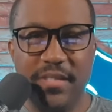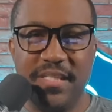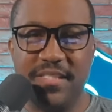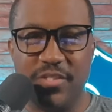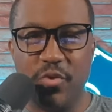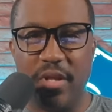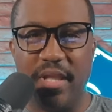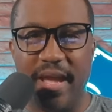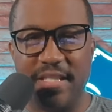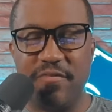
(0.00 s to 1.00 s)
Us as the
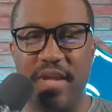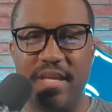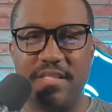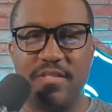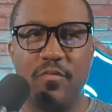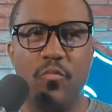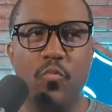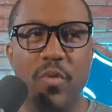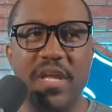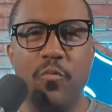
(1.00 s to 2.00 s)
Detroit Lions fans,
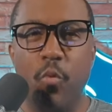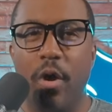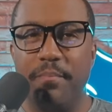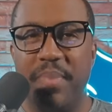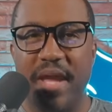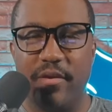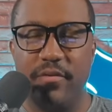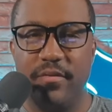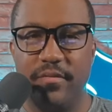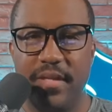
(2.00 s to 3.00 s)
we want
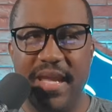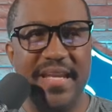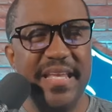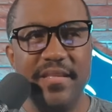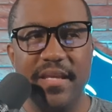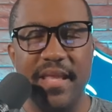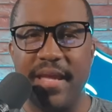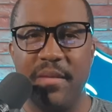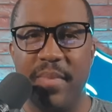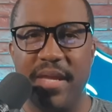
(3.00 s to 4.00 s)
better. Anything
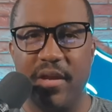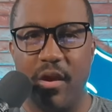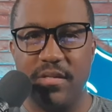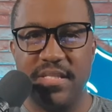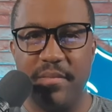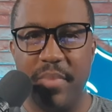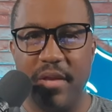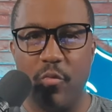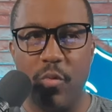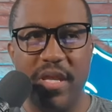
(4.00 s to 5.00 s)
that can make our team
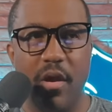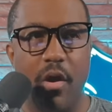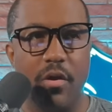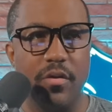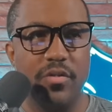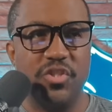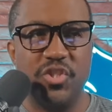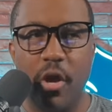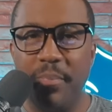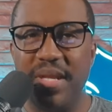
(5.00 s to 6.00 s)
better. We are
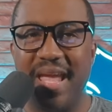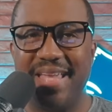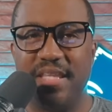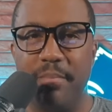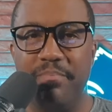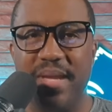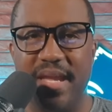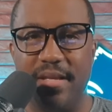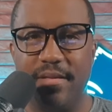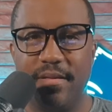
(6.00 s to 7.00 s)
chomping at the
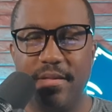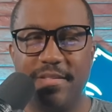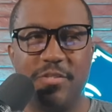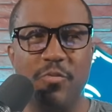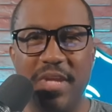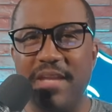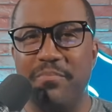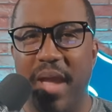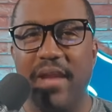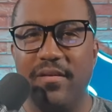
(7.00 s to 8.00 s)
bit to
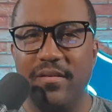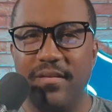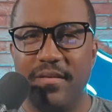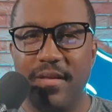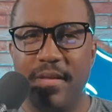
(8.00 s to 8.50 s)
get better.